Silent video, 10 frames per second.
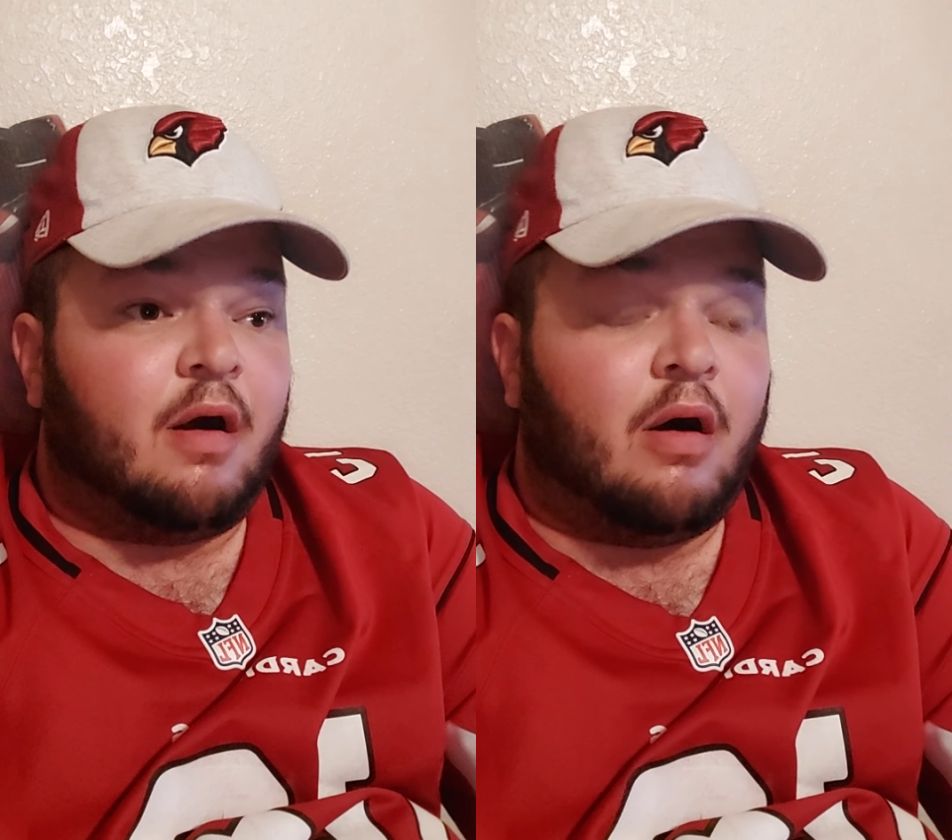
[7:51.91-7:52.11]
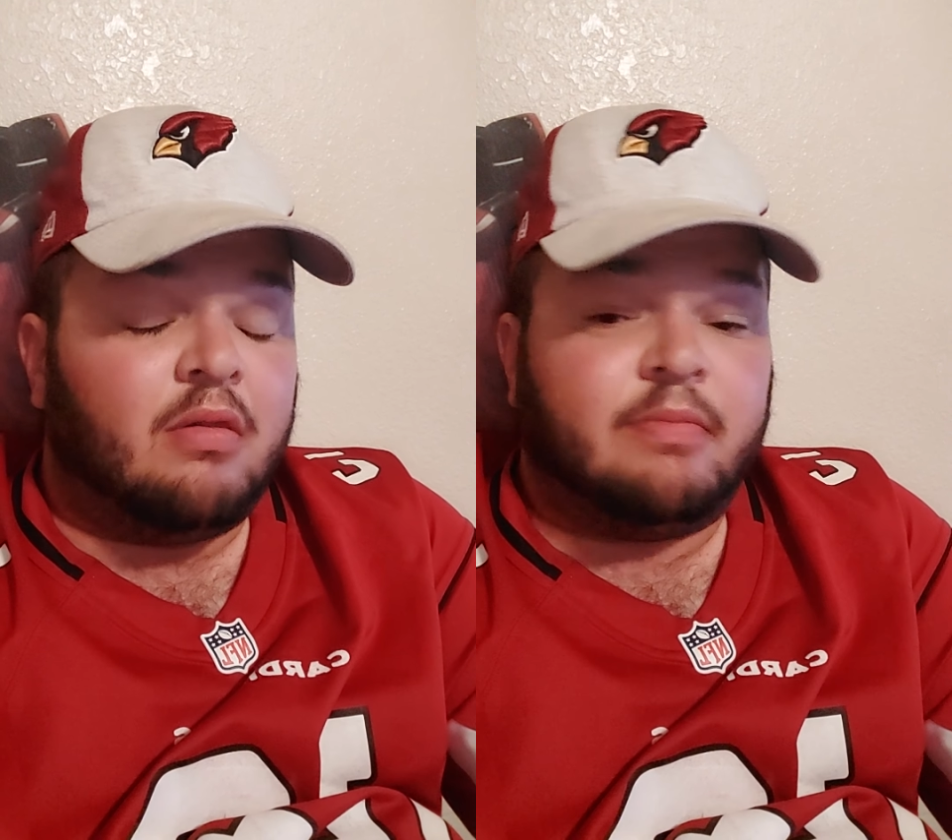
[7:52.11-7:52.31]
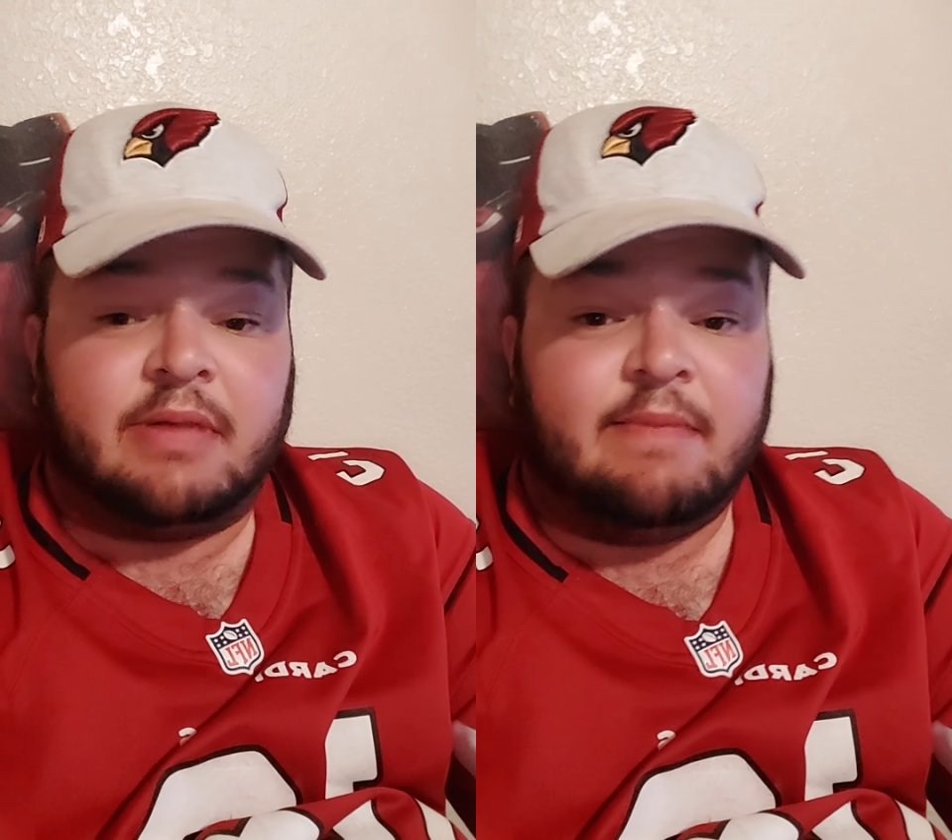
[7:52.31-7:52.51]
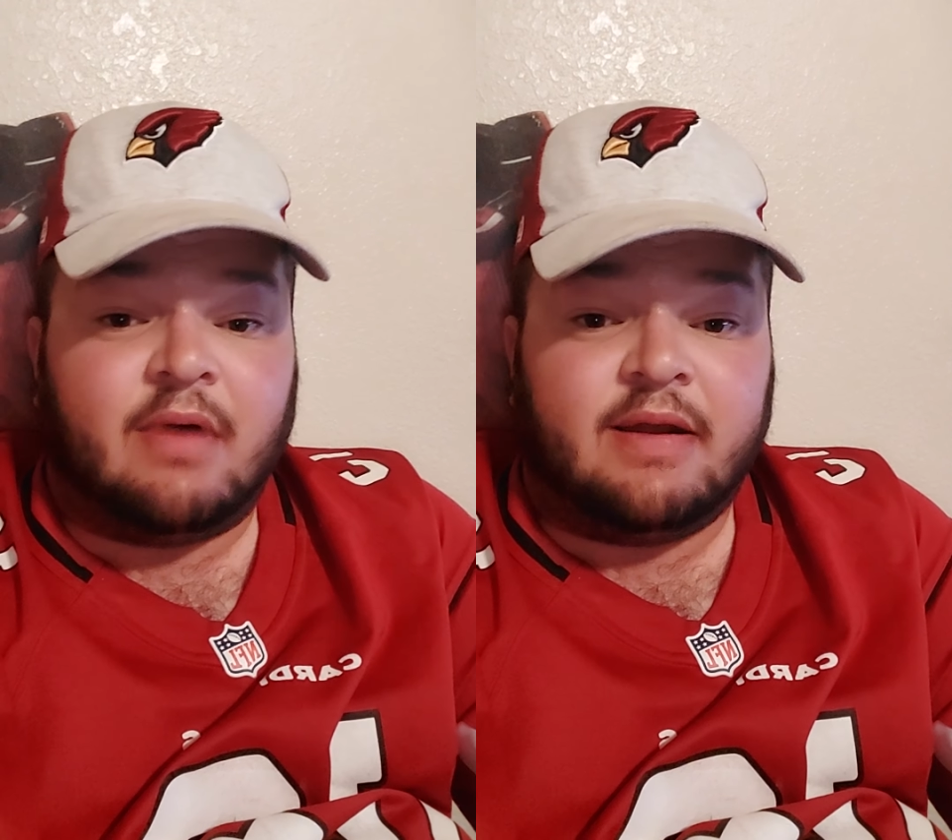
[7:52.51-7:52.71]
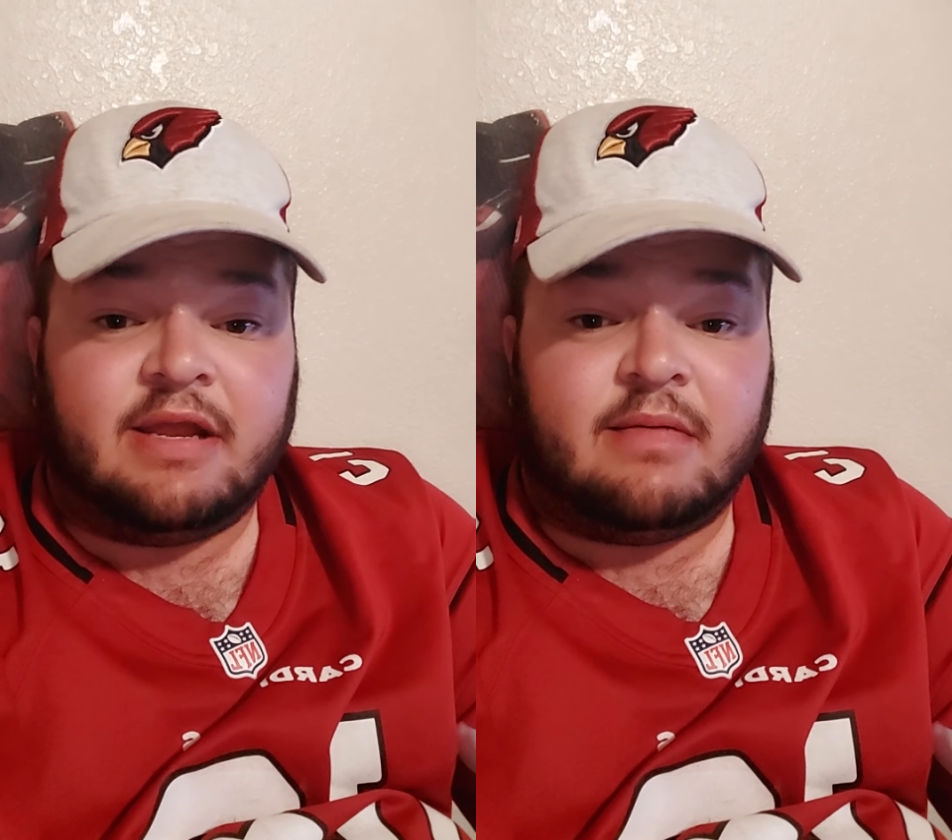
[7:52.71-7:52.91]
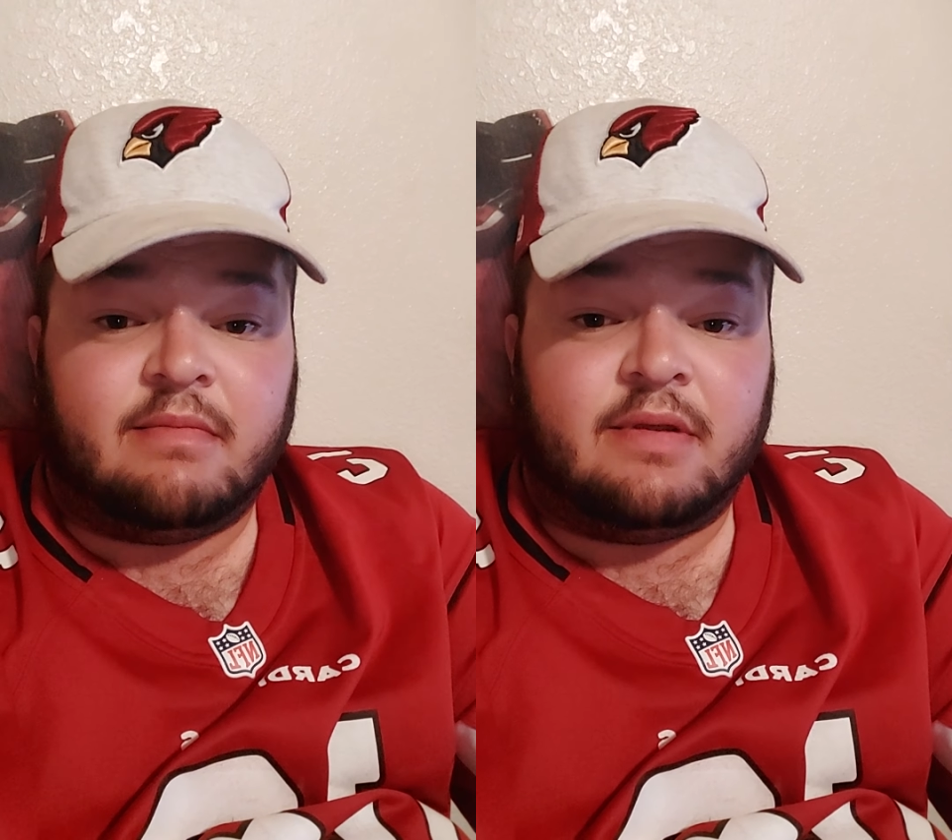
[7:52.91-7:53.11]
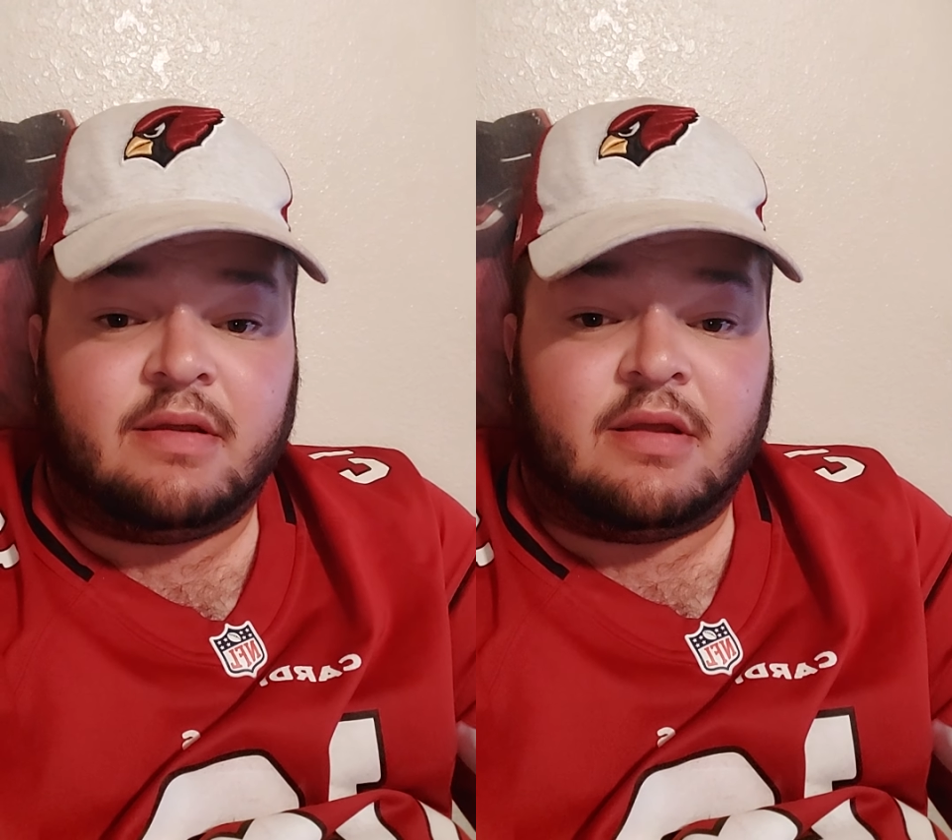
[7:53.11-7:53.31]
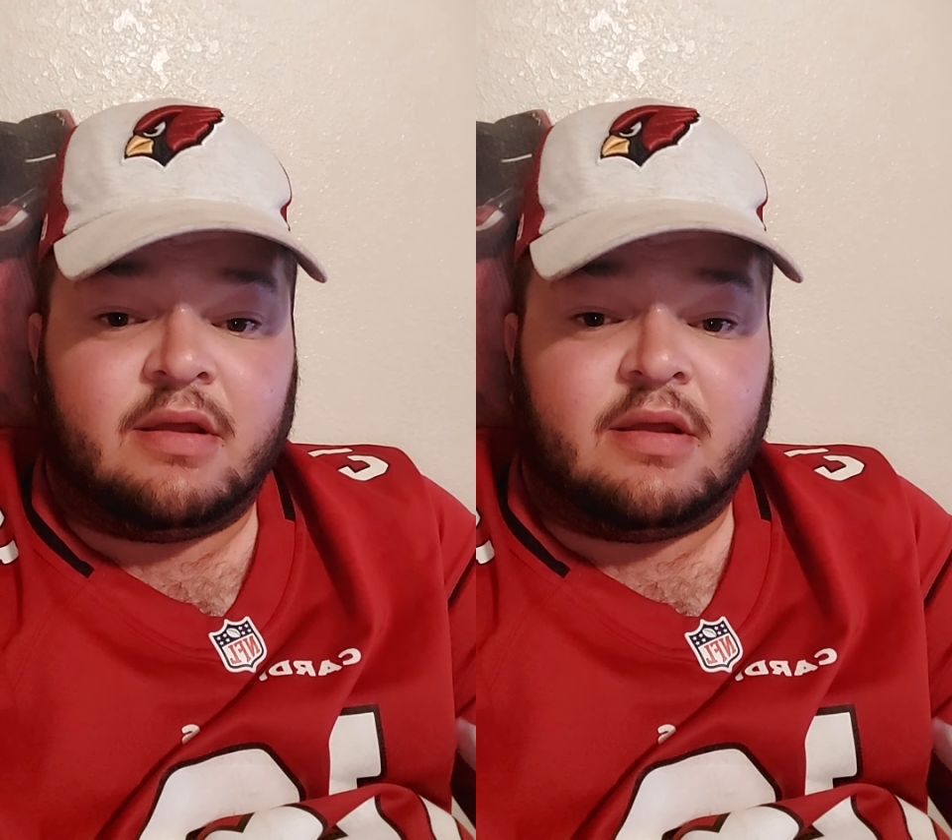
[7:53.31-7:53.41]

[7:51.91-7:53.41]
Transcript: all the blame on him,